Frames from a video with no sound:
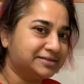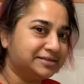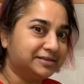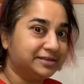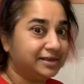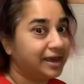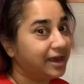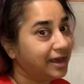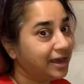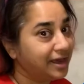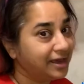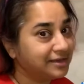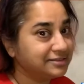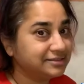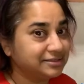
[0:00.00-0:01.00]

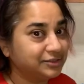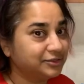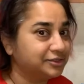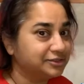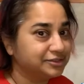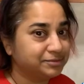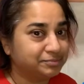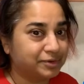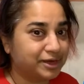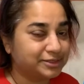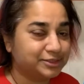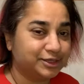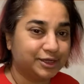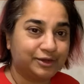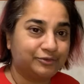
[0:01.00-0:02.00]
Yes, you can surprise your
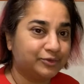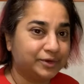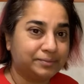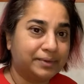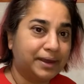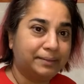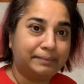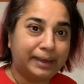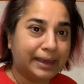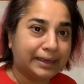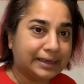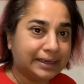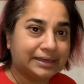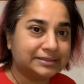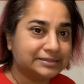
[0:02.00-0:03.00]
loved one by making
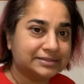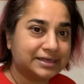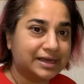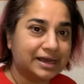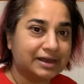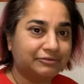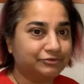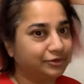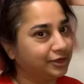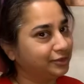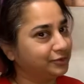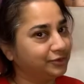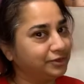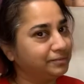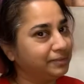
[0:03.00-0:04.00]
stuff, not only
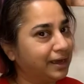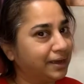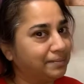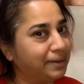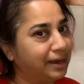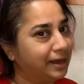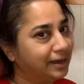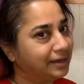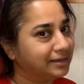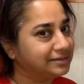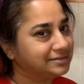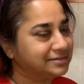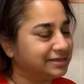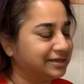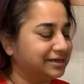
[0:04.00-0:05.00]
by buying
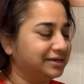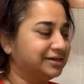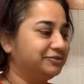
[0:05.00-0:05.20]
stuff.